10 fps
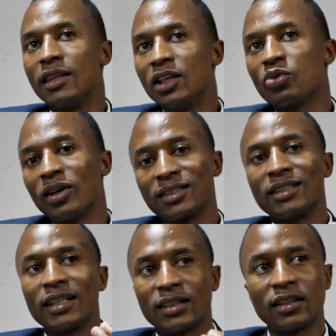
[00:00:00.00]
this was
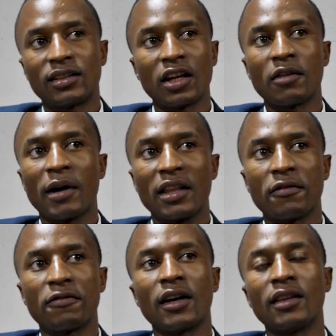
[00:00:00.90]
necessitated by the
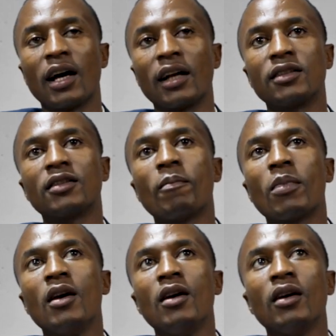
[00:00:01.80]
fact that
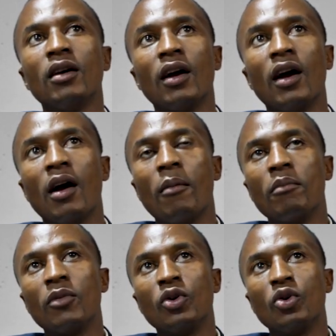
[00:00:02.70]

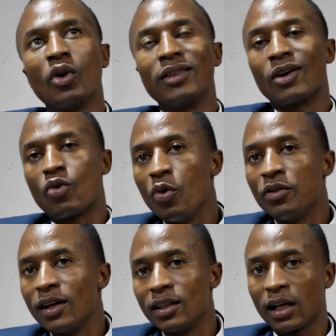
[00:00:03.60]
the good
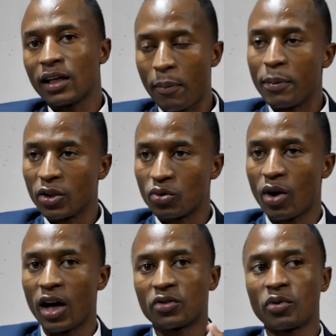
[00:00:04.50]
thing that happened to
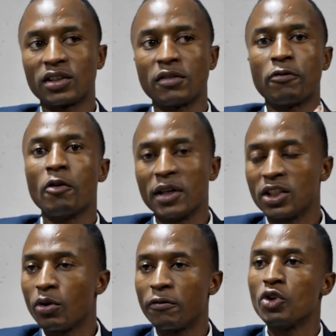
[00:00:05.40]
us was the
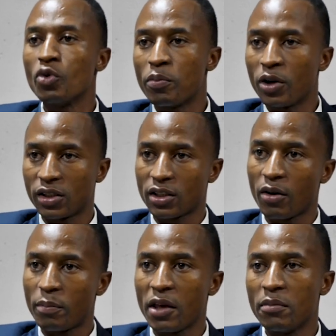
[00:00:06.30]
formation of a new political
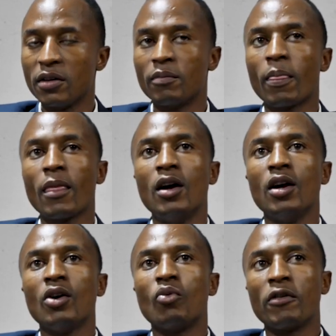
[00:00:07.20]
baby.
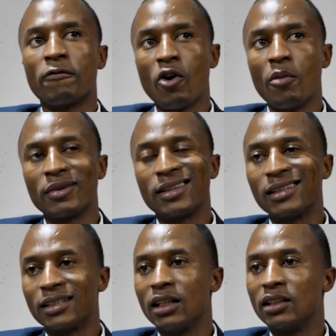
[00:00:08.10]
We formed the
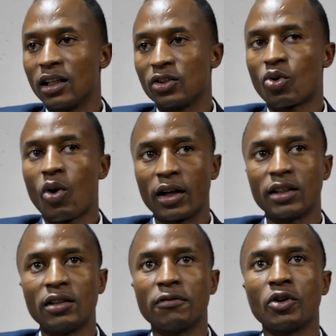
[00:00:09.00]
Citizens
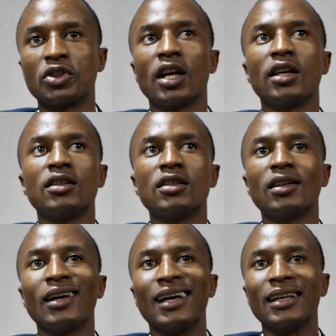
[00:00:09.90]
Coalition for Change
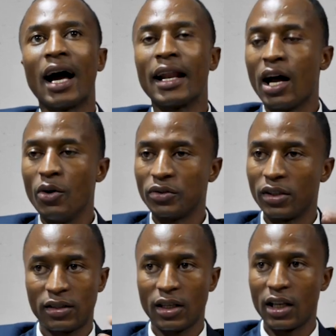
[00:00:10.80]
and announced
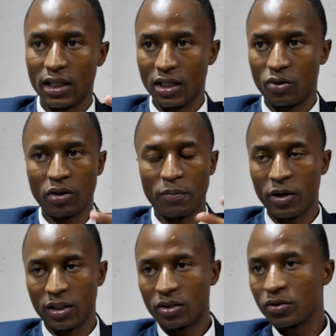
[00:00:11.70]
its entry to the
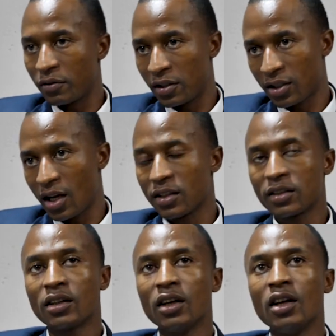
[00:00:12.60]
politics of this
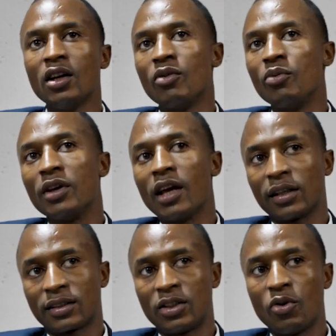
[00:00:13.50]
country. We are
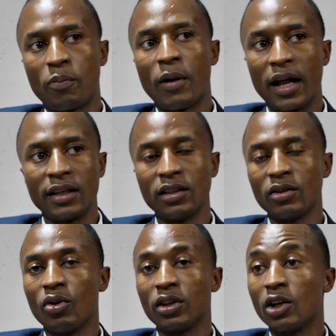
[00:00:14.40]
still planning
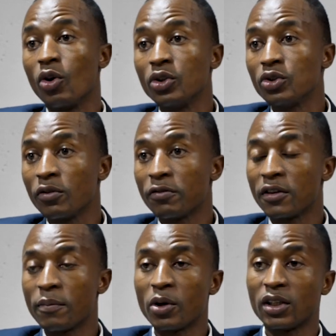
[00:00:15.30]
on the launch of
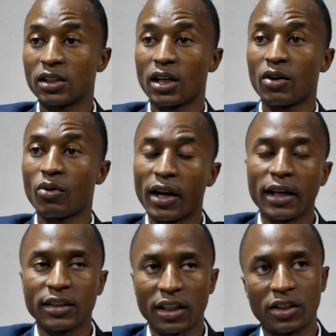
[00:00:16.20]
the political
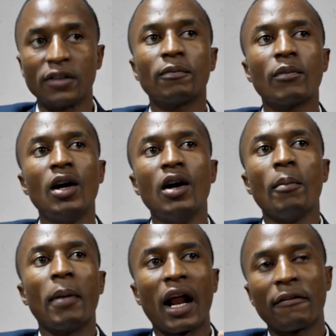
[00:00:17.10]
organization.
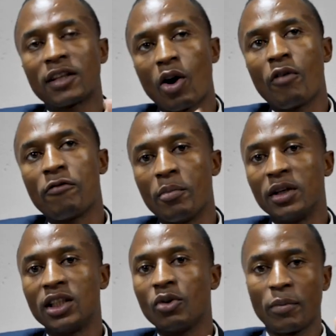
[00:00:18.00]
But after our
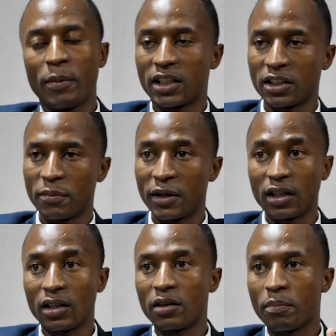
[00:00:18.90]
formation, we
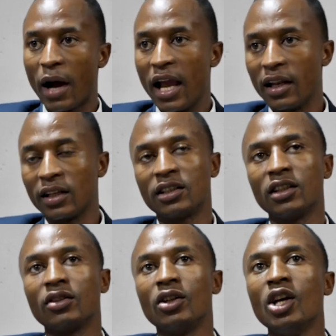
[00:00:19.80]
participated in the
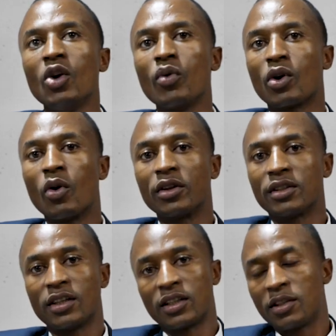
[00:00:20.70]
by-election. We got
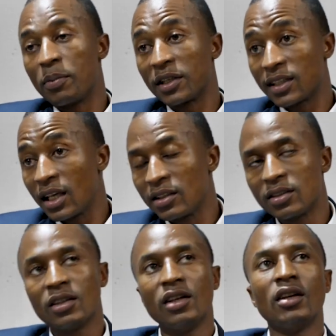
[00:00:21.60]

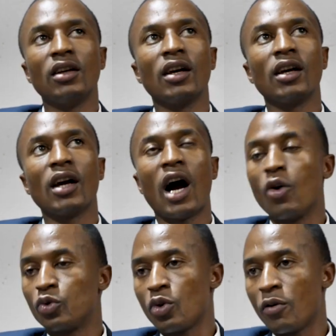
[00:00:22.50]
60%
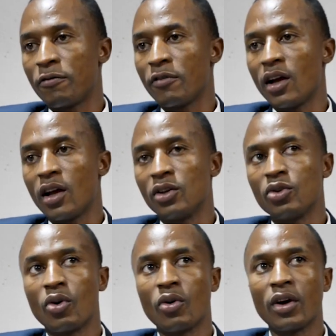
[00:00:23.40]
out of
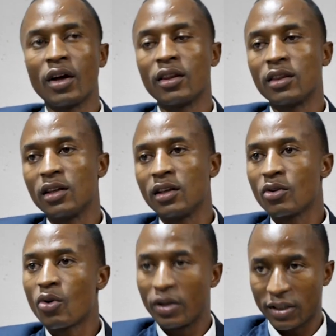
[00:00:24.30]
the
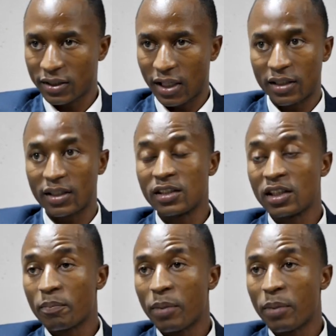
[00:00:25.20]
contested seats in